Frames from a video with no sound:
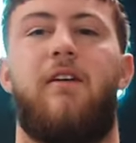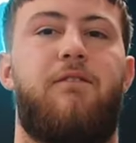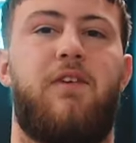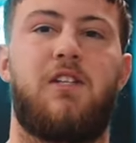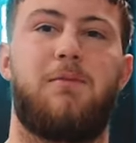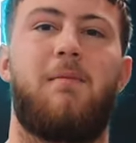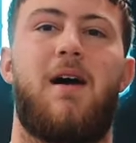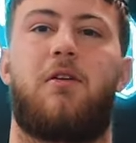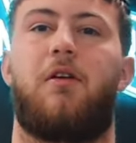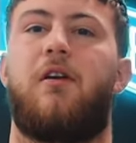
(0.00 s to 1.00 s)
Fits my
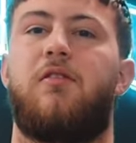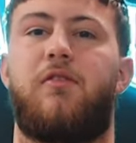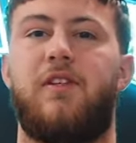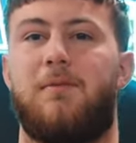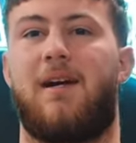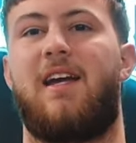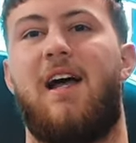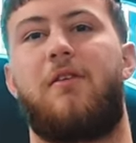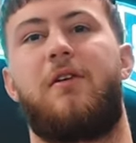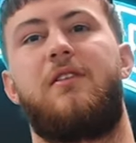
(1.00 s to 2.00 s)
macros, fits my
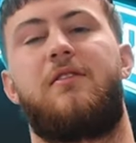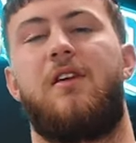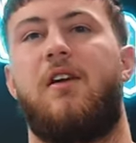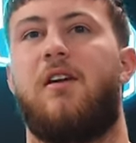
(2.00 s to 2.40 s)
calories.